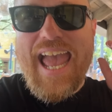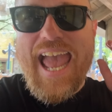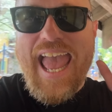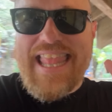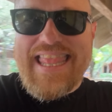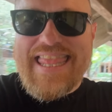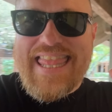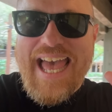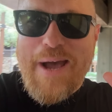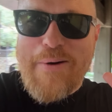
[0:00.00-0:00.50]

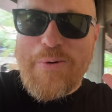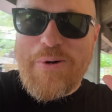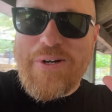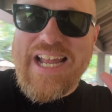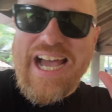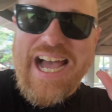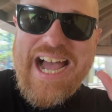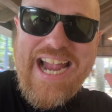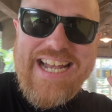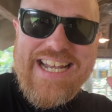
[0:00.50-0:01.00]
And that one
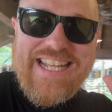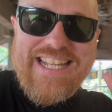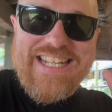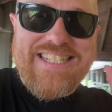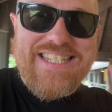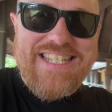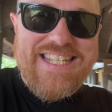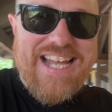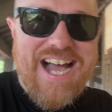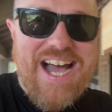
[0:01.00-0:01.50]
hiding
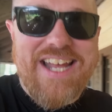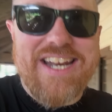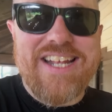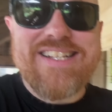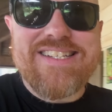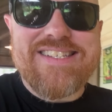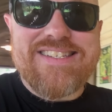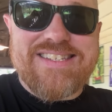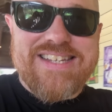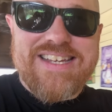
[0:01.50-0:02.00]

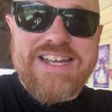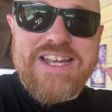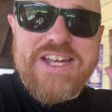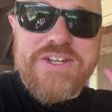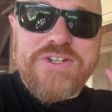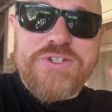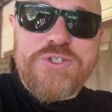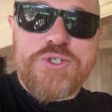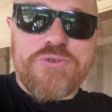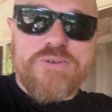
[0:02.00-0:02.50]
Tiana's
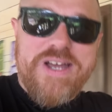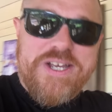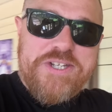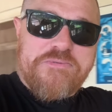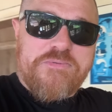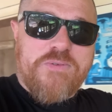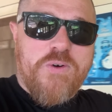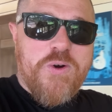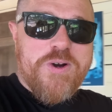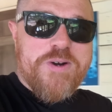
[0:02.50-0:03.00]
dress
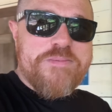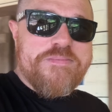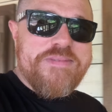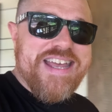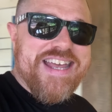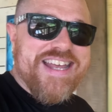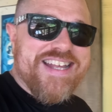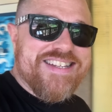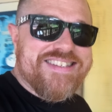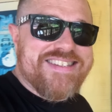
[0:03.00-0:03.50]
form
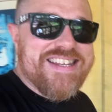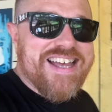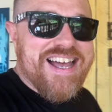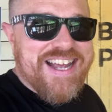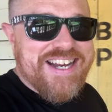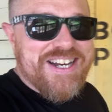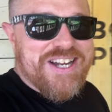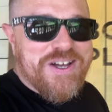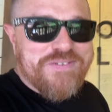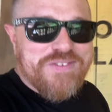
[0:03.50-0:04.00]

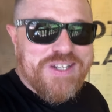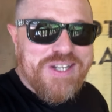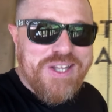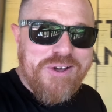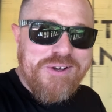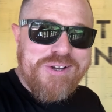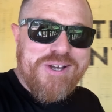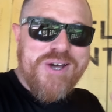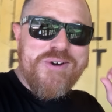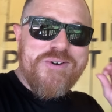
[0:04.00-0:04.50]
inside of the
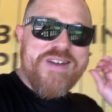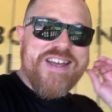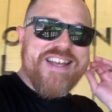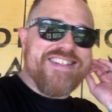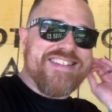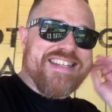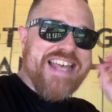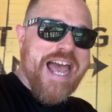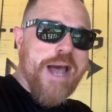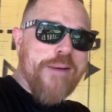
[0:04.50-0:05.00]
logo
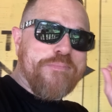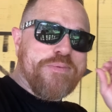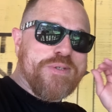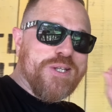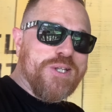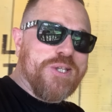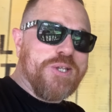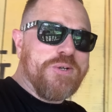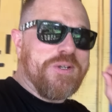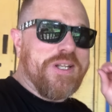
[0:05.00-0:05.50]
is
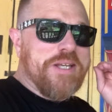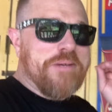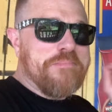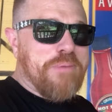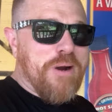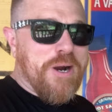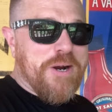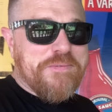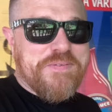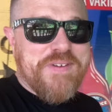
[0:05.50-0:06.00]
absolutely
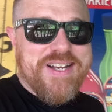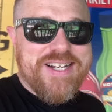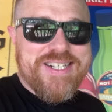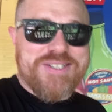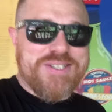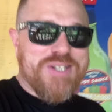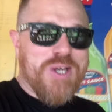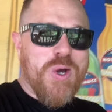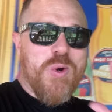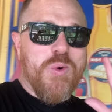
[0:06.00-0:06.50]
perfect.
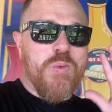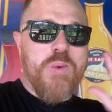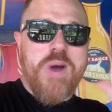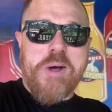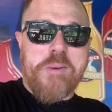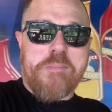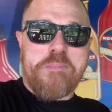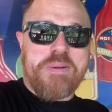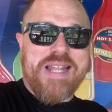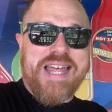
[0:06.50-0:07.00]
So
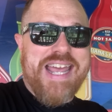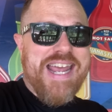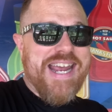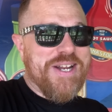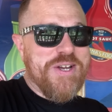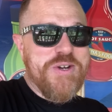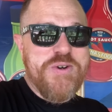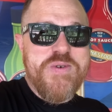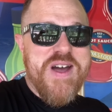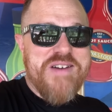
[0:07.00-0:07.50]
well played,
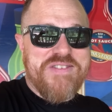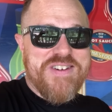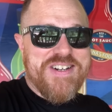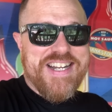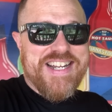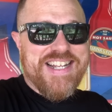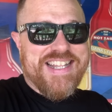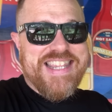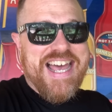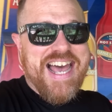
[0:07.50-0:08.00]
whoever
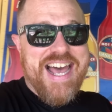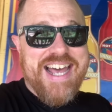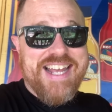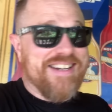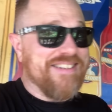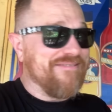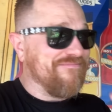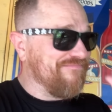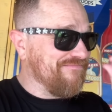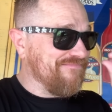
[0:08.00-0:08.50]
did that.
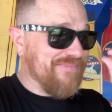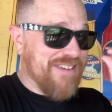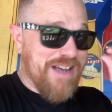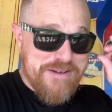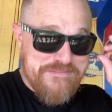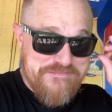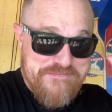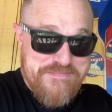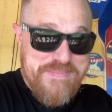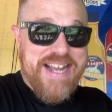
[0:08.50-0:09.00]

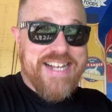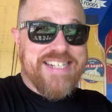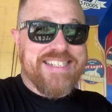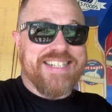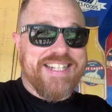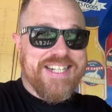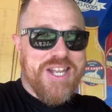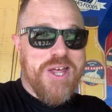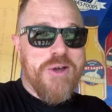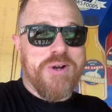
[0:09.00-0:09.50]

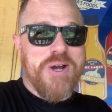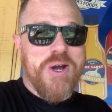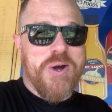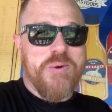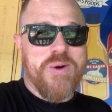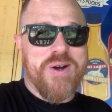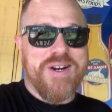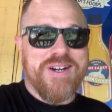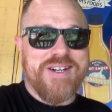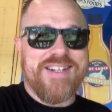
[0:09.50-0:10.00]
Amazing logo
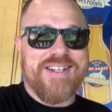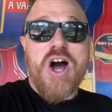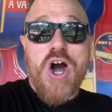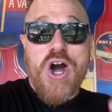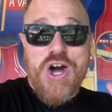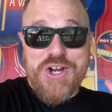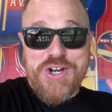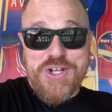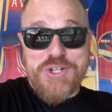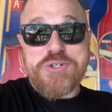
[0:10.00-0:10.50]
work
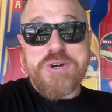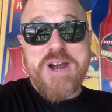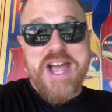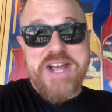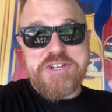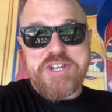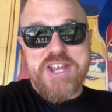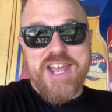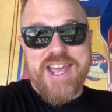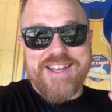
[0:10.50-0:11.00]
on a
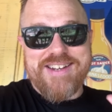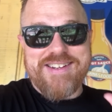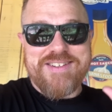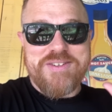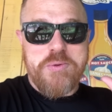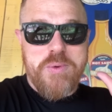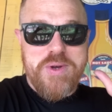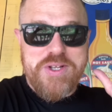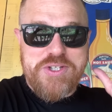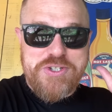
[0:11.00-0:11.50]
trash can,
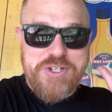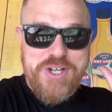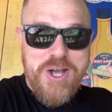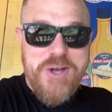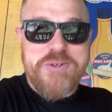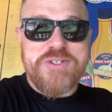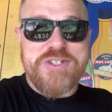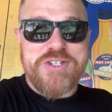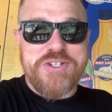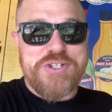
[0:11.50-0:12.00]
which
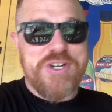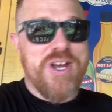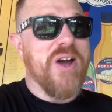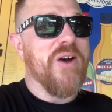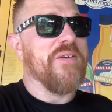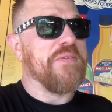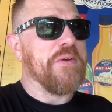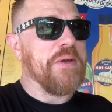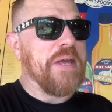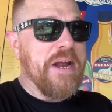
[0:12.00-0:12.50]
goes to show
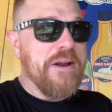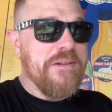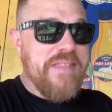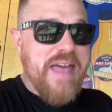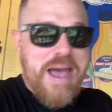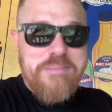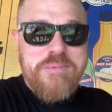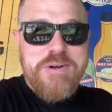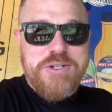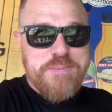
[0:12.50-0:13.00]
if you care
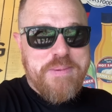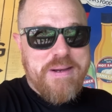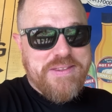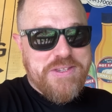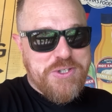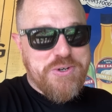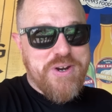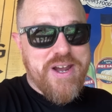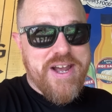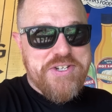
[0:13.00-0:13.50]
that much about the
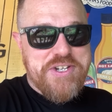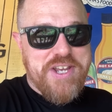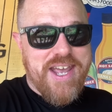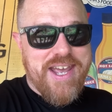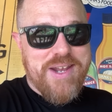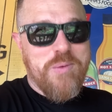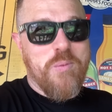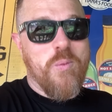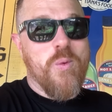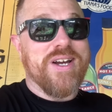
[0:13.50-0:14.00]
trash
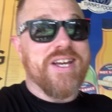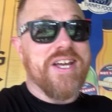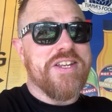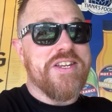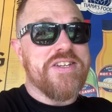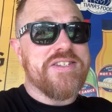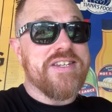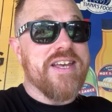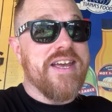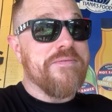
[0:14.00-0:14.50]
can, what can you
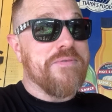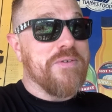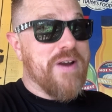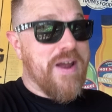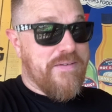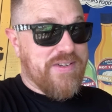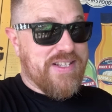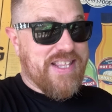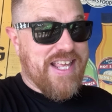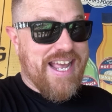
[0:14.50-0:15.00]
say for
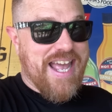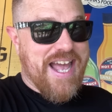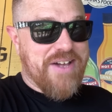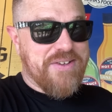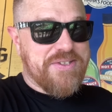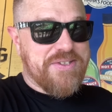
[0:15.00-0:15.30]
everything else?